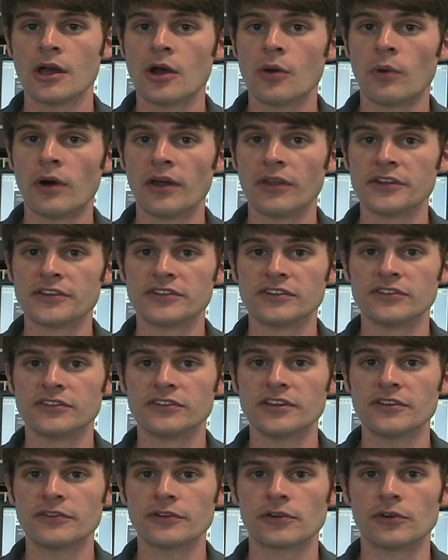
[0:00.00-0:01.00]
While this is
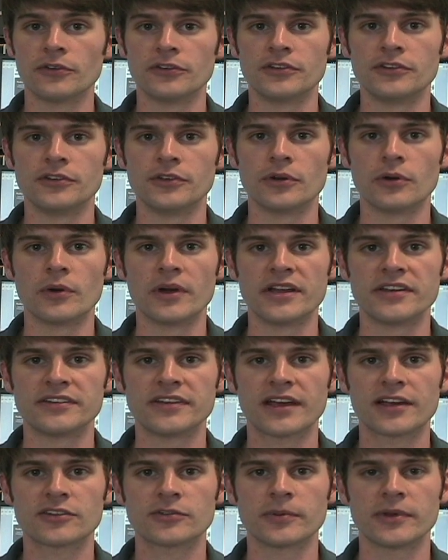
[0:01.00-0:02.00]
difficult to do in
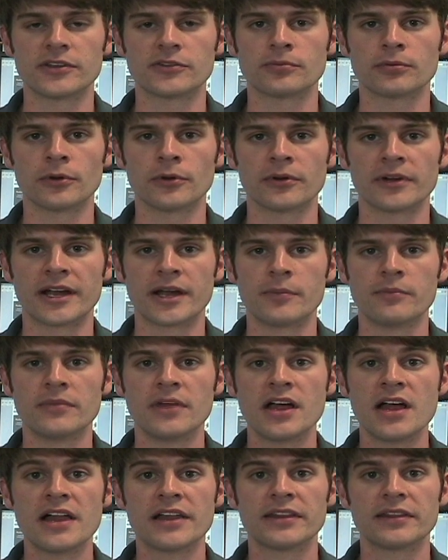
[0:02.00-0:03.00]
text-based programs,
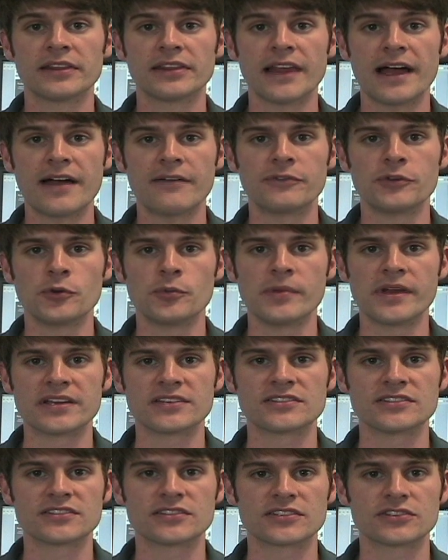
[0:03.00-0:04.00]
LabVIEW
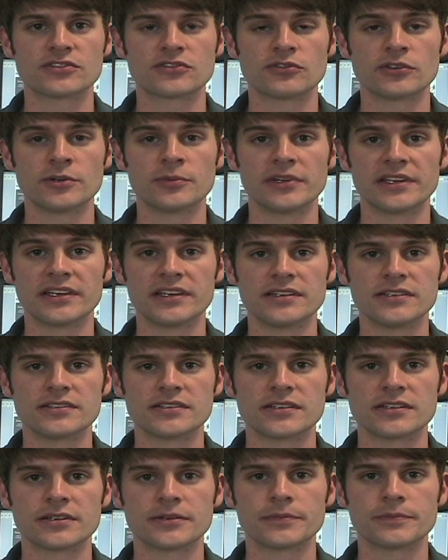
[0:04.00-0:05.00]
makes this extremely
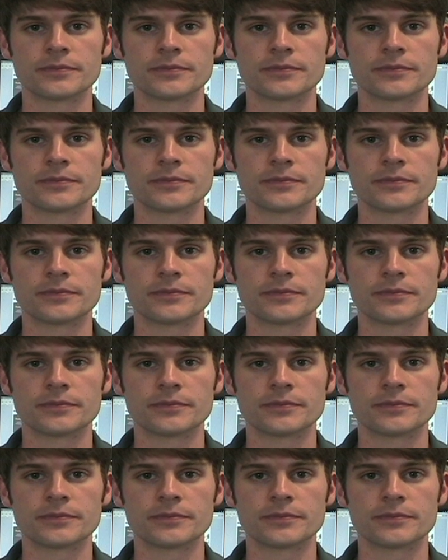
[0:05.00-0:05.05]
easy.